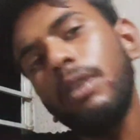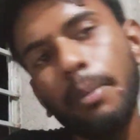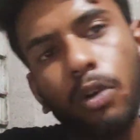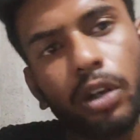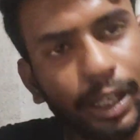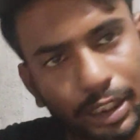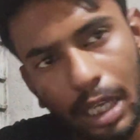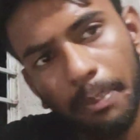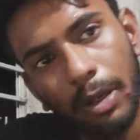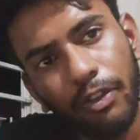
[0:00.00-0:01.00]
I'm gonna
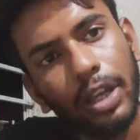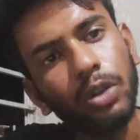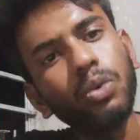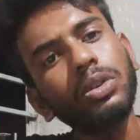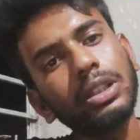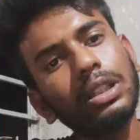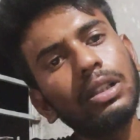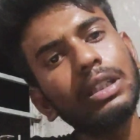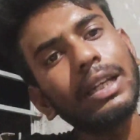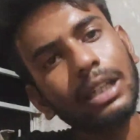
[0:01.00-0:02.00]
exemplify you,
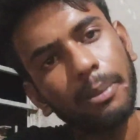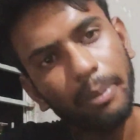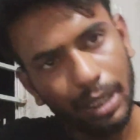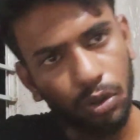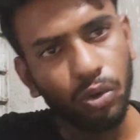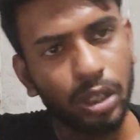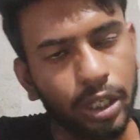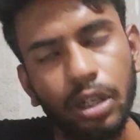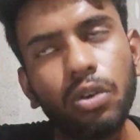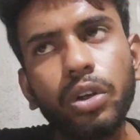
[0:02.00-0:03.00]
that can make you
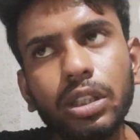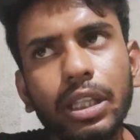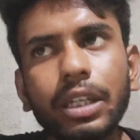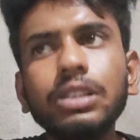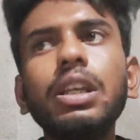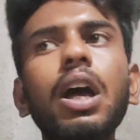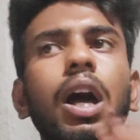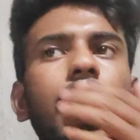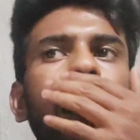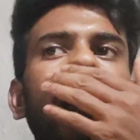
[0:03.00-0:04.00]
clear. Okay, that is
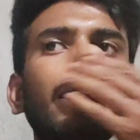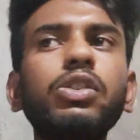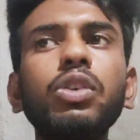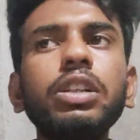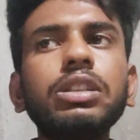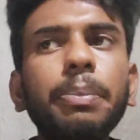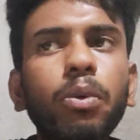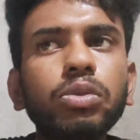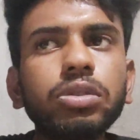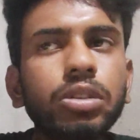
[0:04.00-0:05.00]
actually,
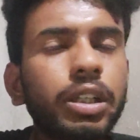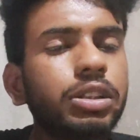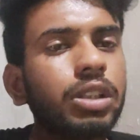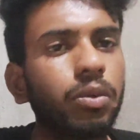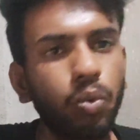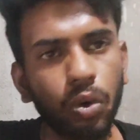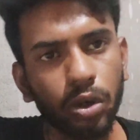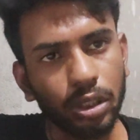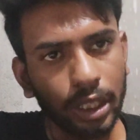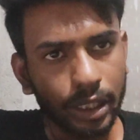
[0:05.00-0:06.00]
suppose there is a
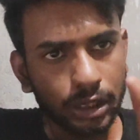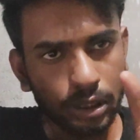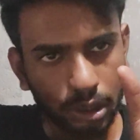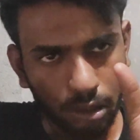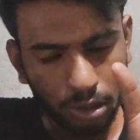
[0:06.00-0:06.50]
word that is